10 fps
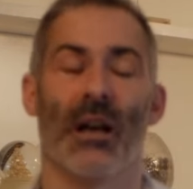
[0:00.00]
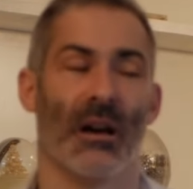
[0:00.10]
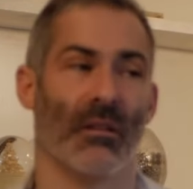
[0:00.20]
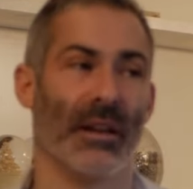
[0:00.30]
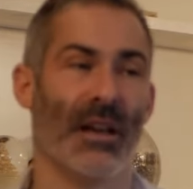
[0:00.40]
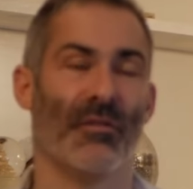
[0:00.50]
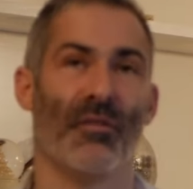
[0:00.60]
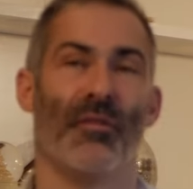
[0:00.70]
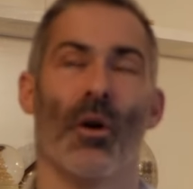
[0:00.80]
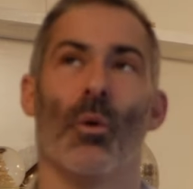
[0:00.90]
and I never
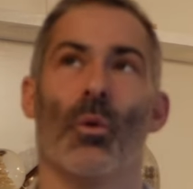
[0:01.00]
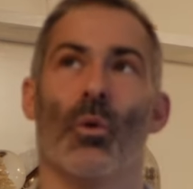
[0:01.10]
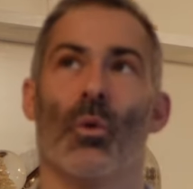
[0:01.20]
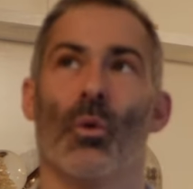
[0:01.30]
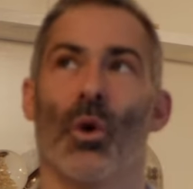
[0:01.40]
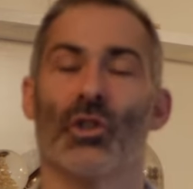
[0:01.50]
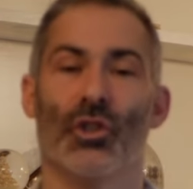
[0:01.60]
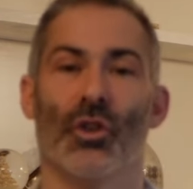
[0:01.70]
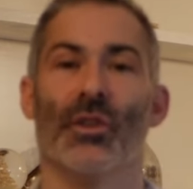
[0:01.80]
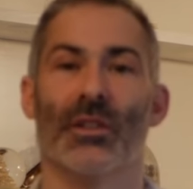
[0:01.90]
felt as
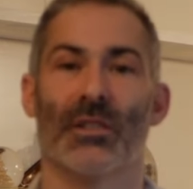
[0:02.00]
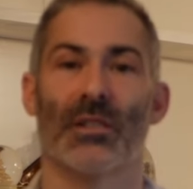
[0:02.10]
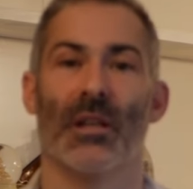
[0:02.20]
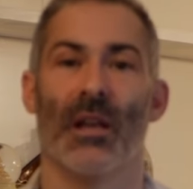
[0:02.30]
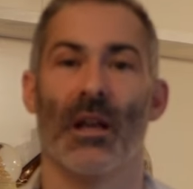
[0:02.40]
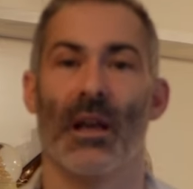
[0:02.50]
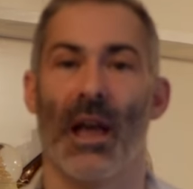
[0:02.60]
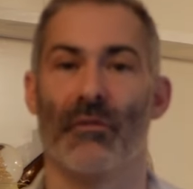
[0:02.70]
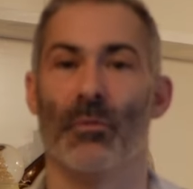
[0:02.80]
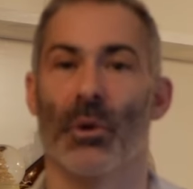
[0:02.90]
good as
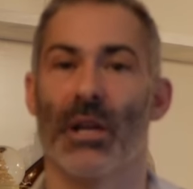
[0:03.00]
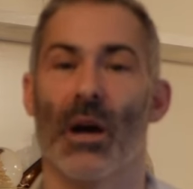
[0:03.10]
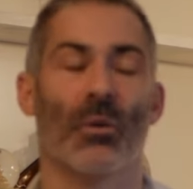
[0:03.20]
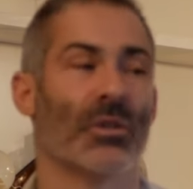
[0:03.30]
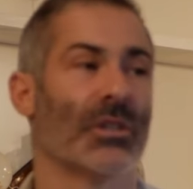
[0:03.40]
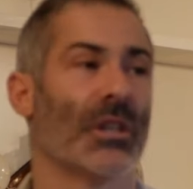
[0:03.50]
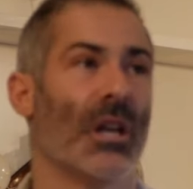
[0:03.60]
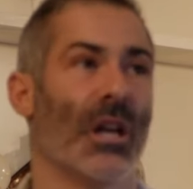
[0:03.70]
everybody else,